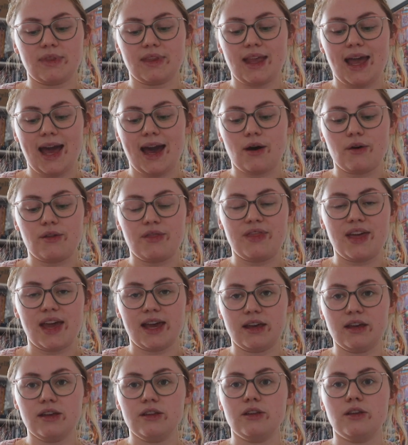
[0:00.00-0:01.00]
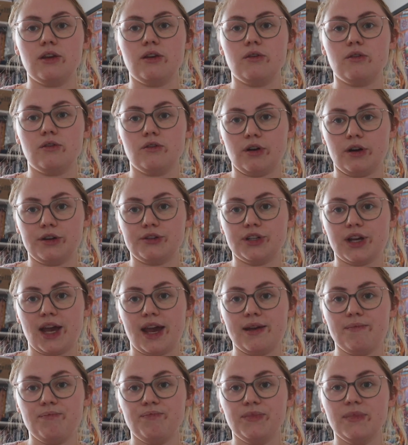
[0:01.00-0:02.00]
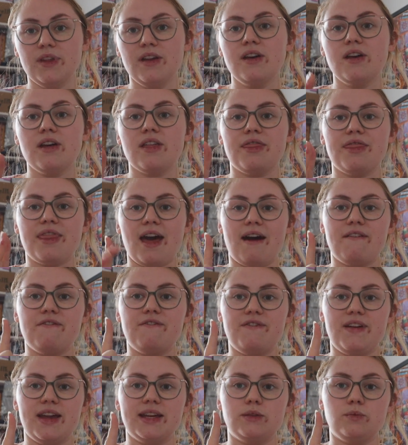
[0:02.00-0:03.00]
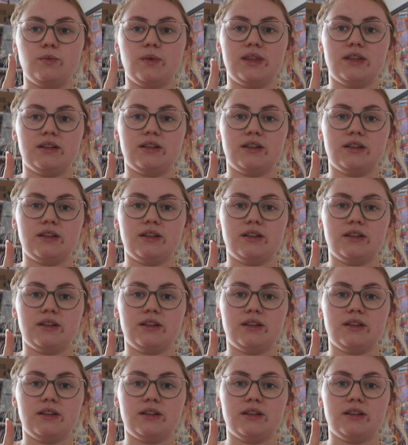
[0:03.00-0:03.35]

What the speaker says: how thick you crochet, that fits with the